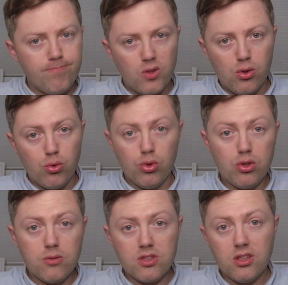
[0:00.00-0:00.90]
you
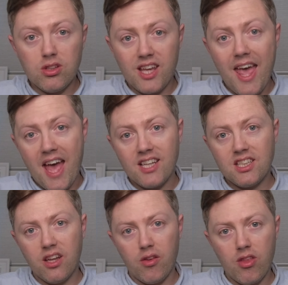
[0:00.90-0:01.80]
could still get,
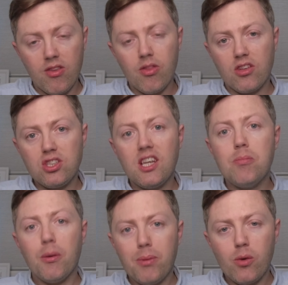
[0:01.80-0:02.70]
the
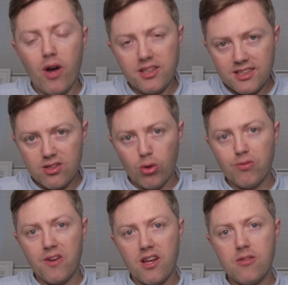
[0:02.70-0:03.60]
cheaper BYD
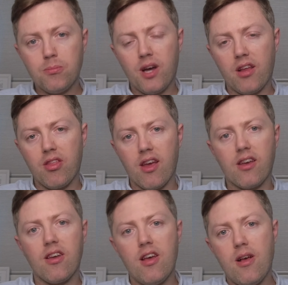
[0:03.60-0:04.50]
Dolphin, I
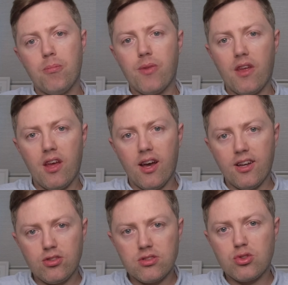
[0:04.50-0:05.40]
think,
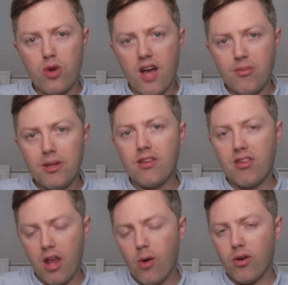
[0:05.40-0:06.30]
and just drive a bit
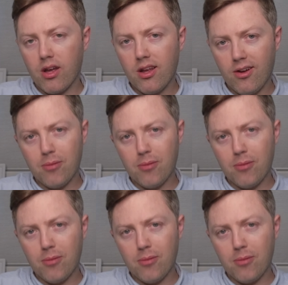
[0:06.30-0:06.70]
slower on a